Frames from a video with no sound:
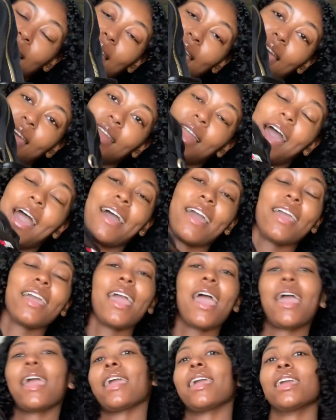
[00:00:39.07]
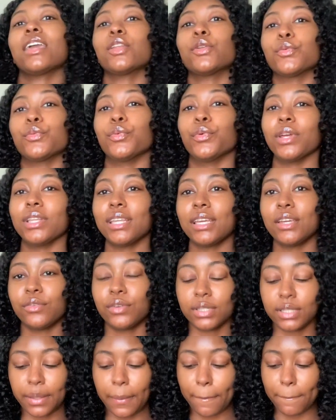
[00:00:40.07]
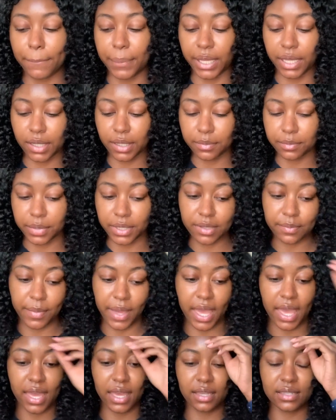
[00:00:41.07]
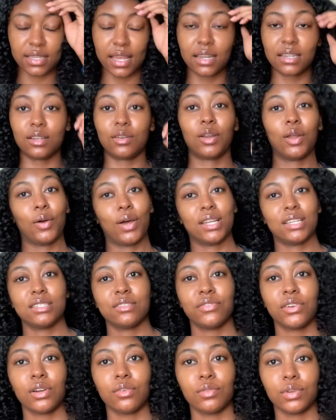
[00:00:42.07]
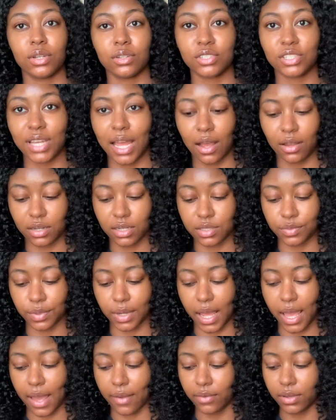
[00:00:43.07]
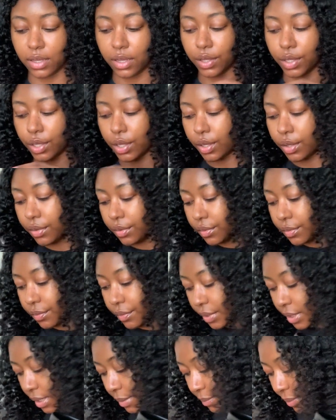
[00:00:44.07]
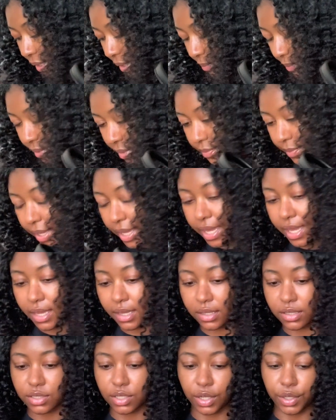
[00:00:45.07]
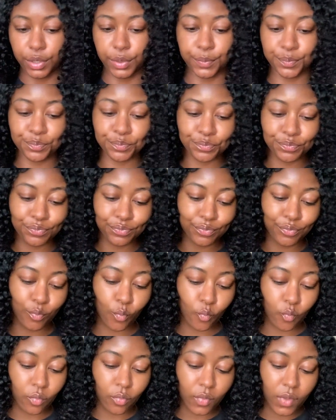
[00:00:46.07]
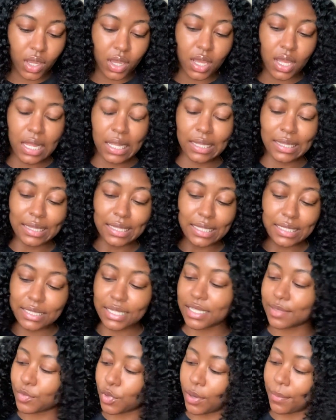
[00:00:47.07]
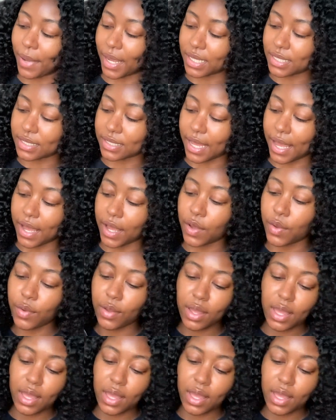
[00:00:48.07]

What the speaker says: And I hate really big book bags. I don't know, I just feel real childish when I have a really big book bag. So this is more my style.